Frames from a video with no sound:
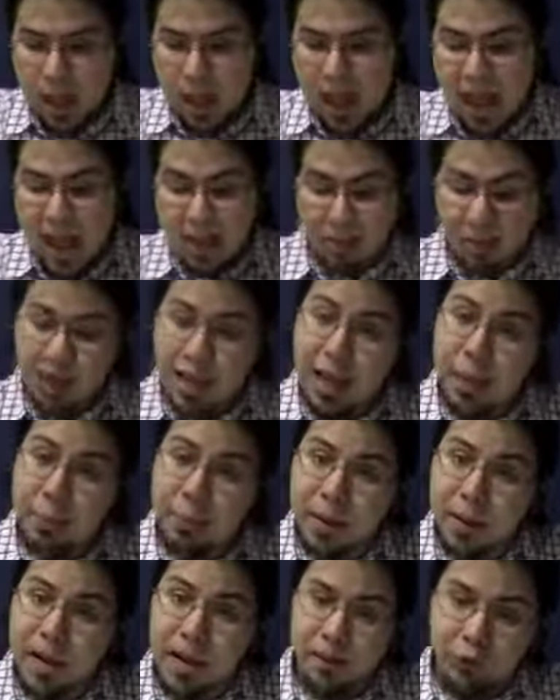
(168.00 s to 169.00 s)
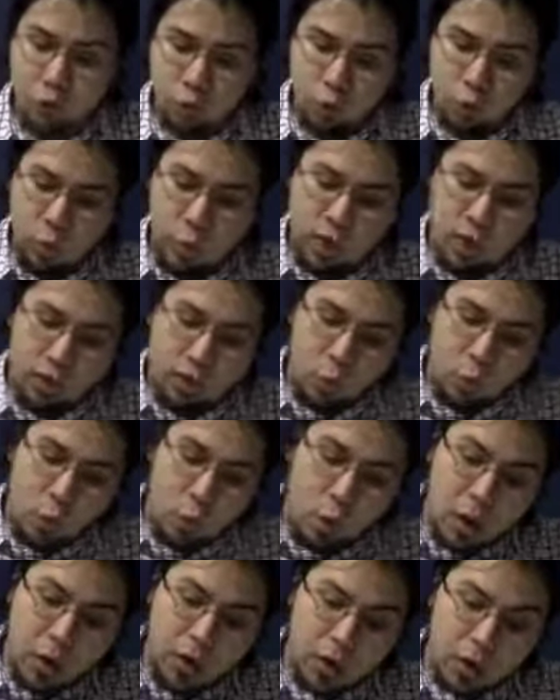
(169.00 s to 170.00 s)
And the game ends when
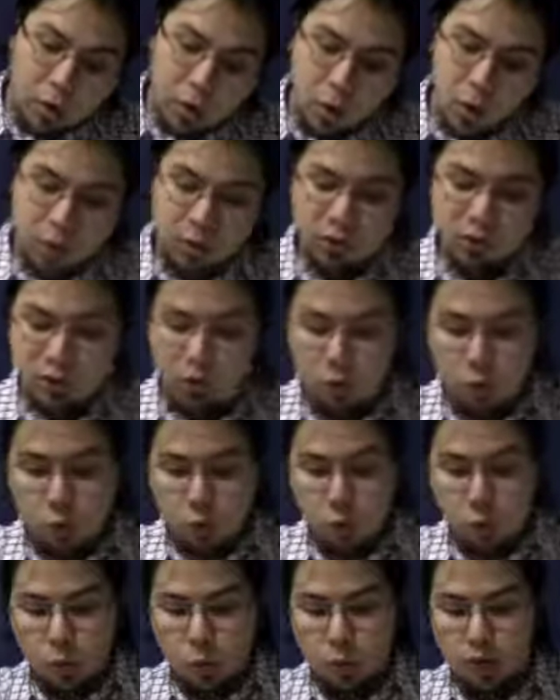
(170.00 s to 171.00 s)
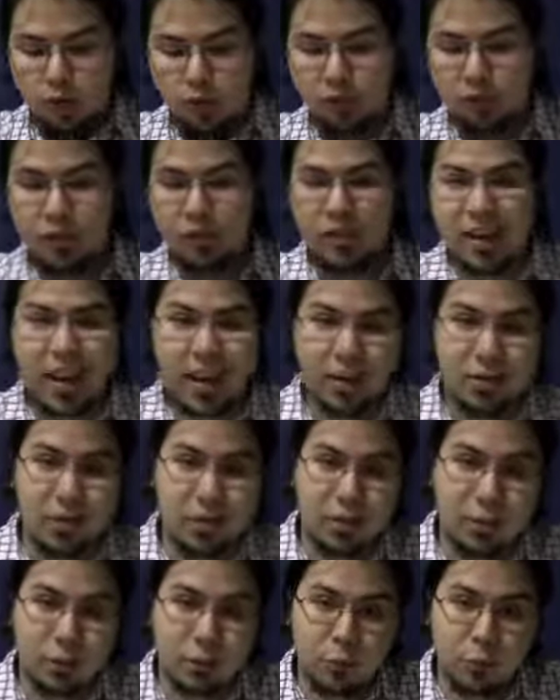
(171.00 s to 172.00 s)
1 or 2 of the
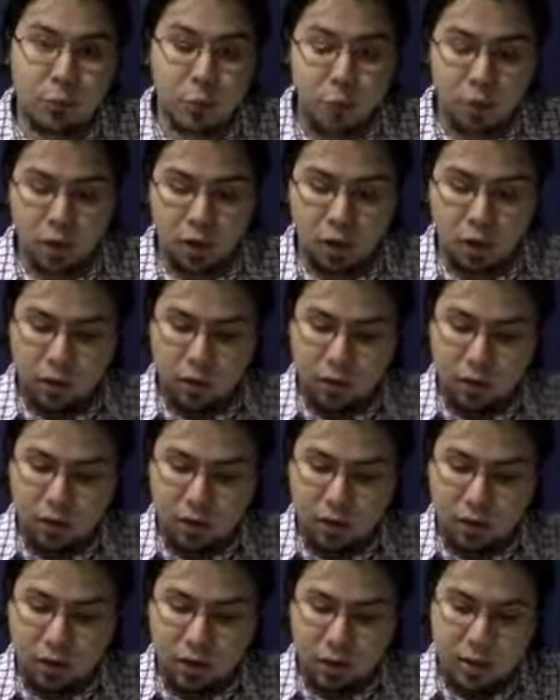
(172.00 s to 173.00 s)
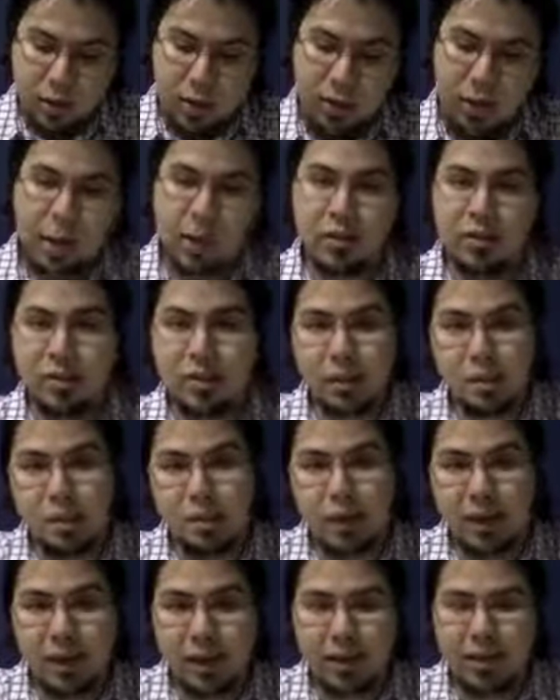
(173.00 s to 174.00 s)
stacks of roll cards is
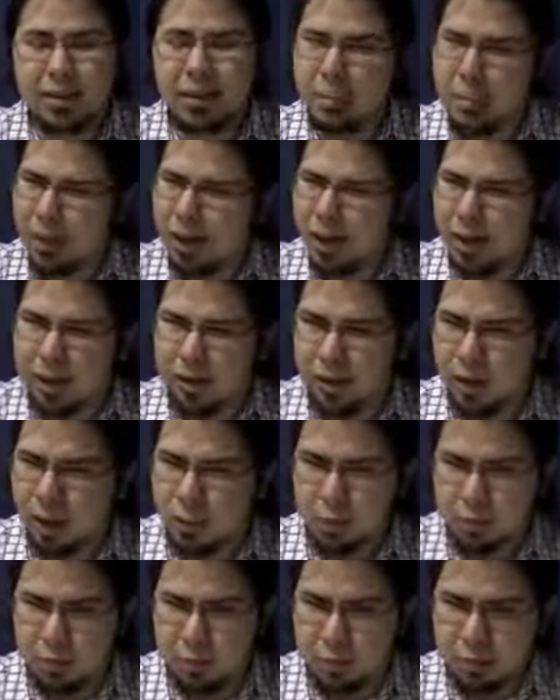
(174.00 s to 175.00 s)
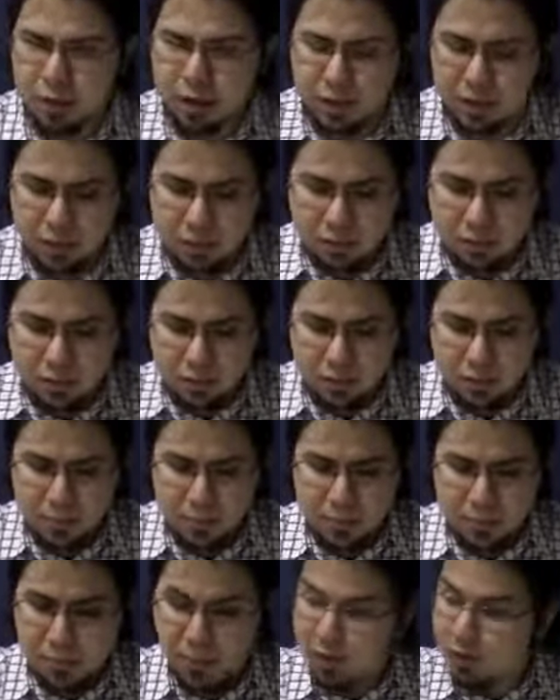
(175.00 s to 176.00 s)
depleted, depending on the number of players.
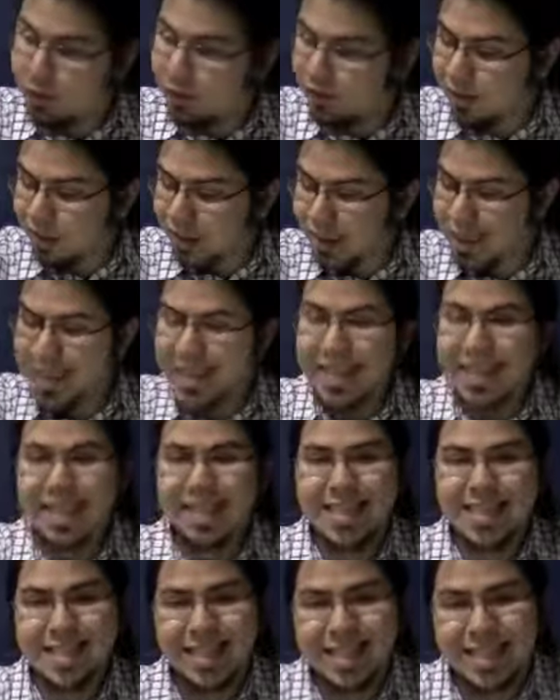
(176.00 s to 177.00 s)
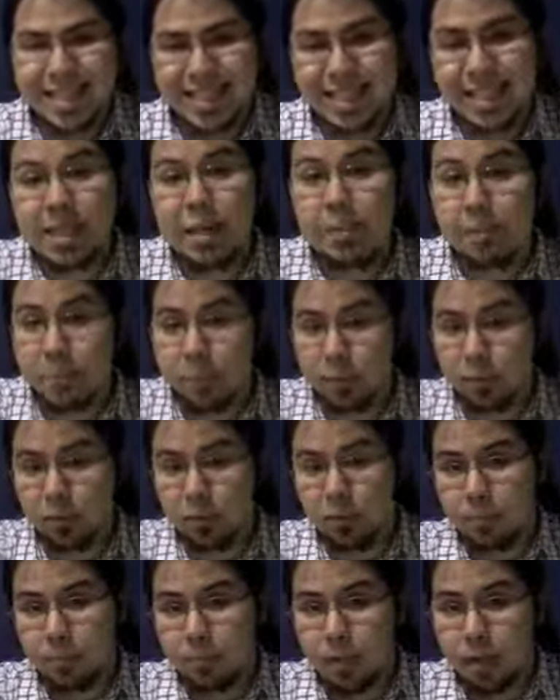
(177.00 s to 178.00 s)
You see? Simple.
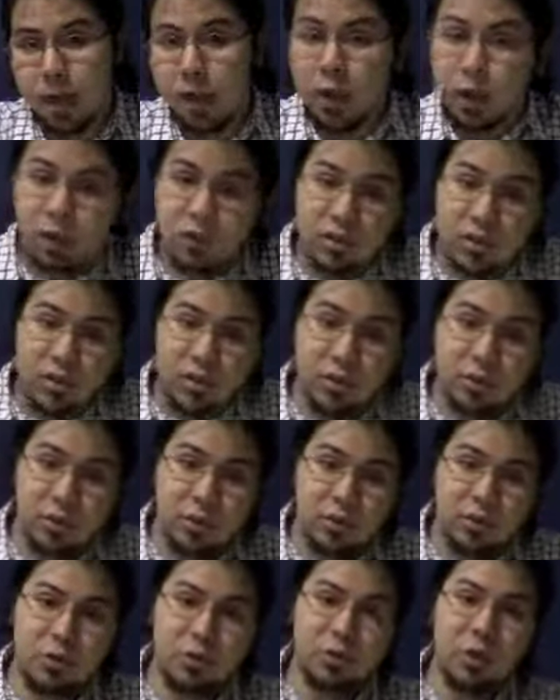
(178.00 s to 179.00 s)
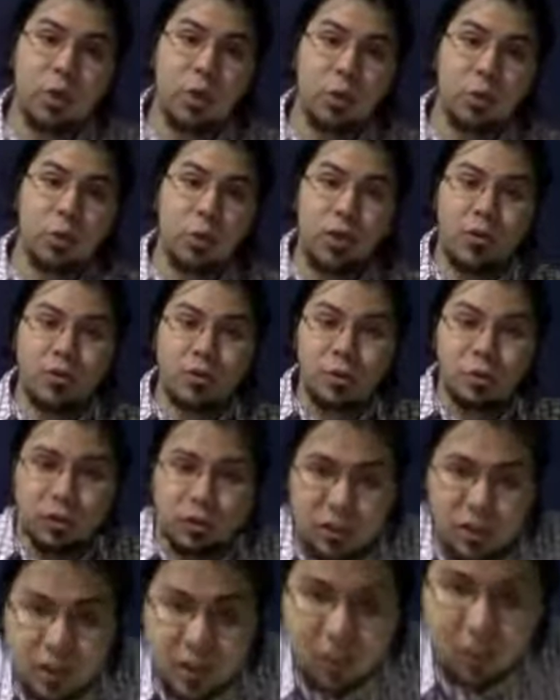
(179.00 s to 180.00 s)
There's even a turn reference
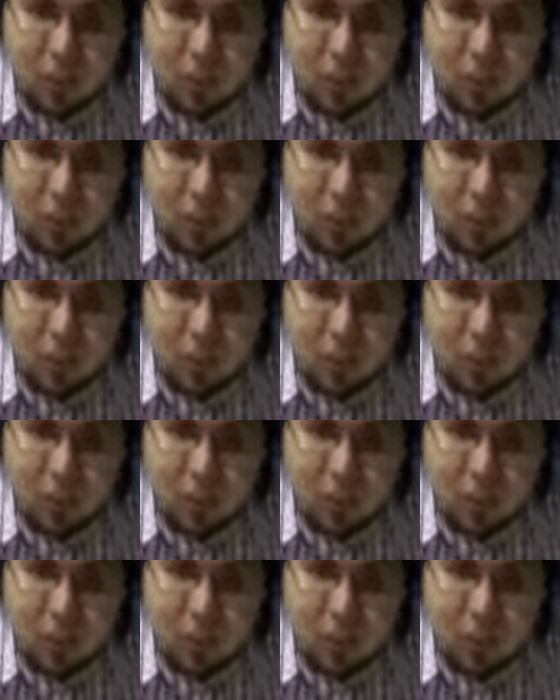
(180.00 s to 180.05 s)
sheet on